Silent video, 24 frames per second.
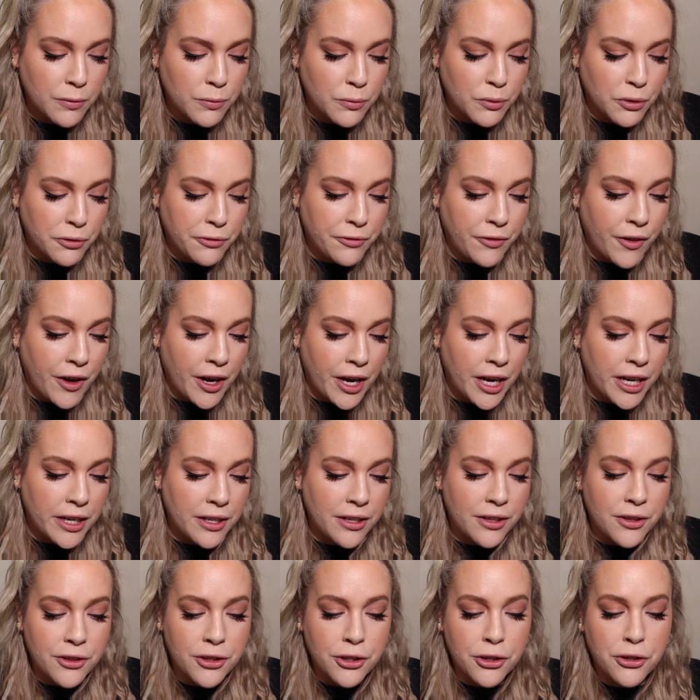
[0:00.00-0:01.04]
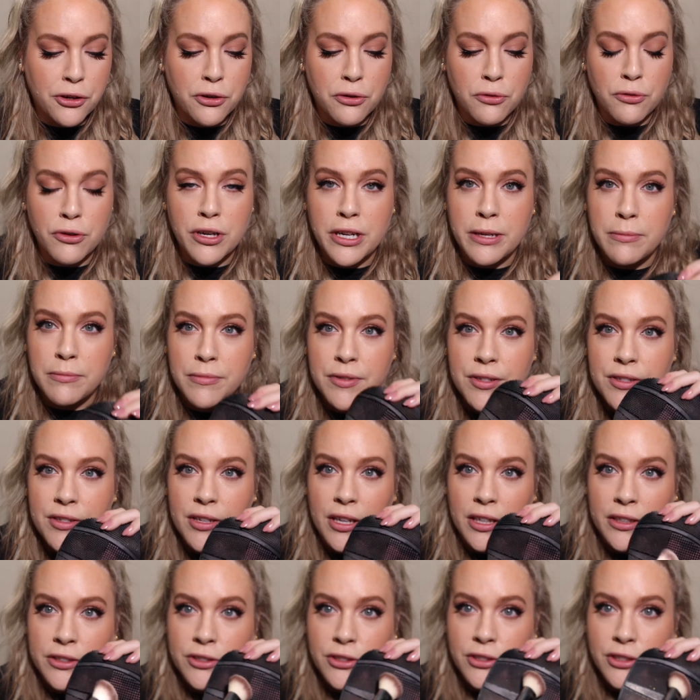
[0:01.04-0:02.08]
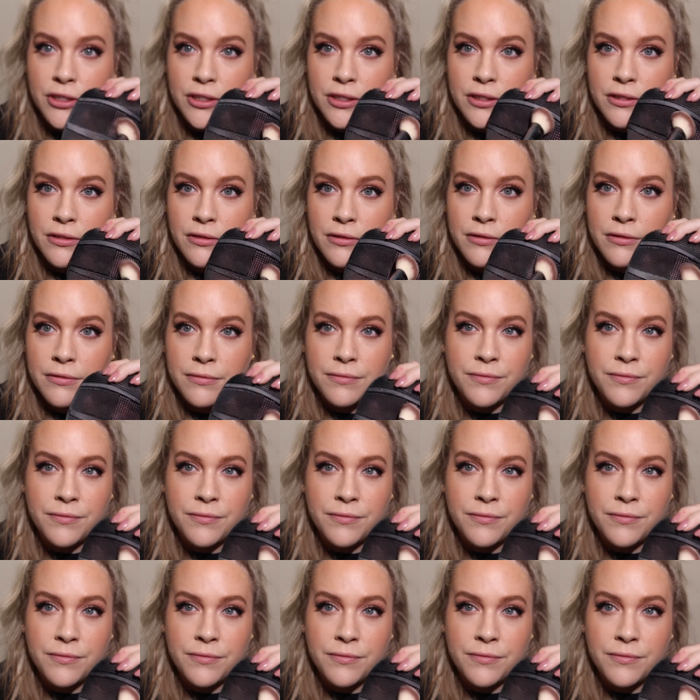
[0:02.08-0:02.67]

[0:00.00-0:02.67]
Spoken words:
We'll find the cream section